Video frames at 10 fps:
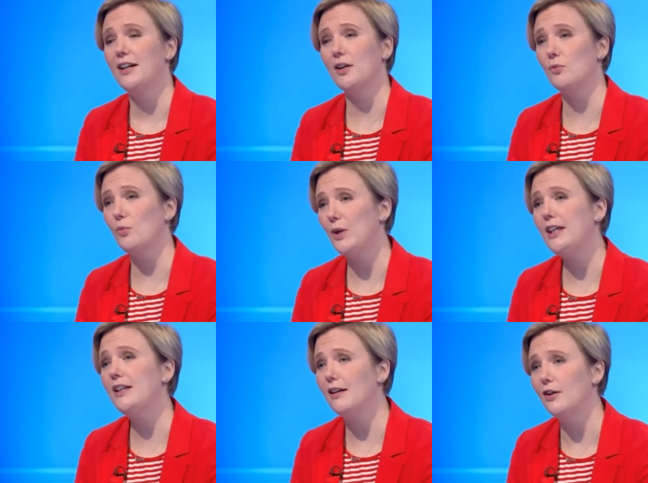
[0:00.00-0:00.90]
You know,
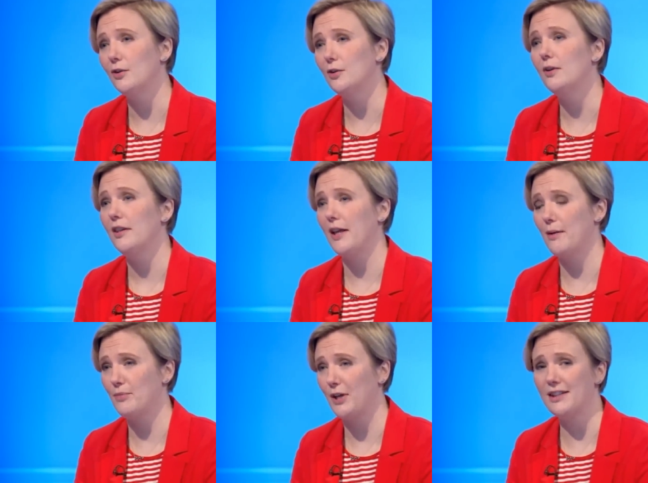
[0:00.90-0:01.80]
we know
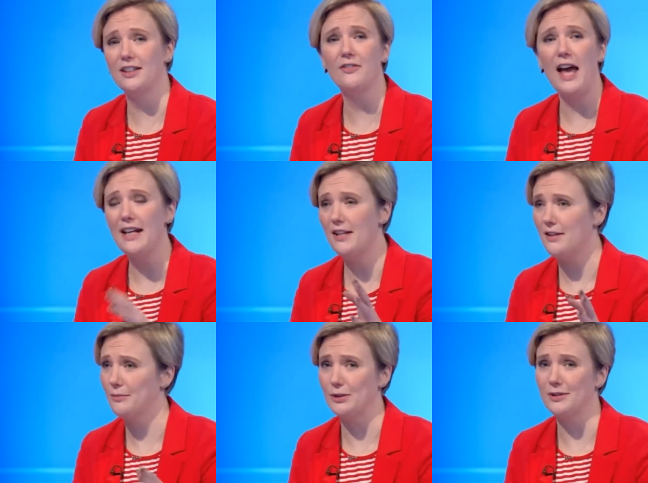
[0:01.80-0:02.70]
that Brexit, of any
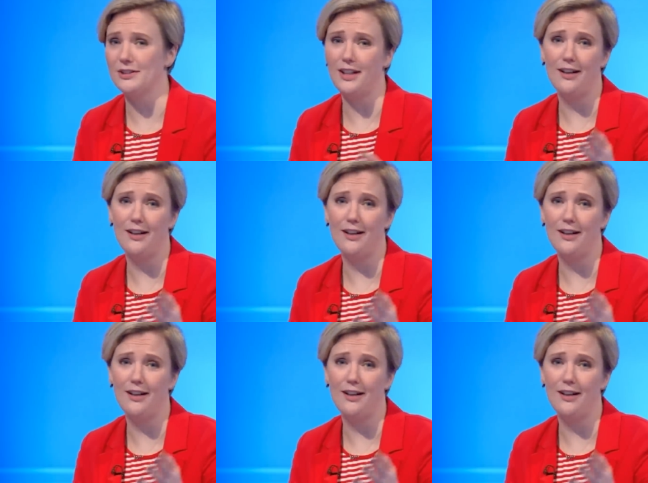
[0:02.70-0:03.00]
of the models,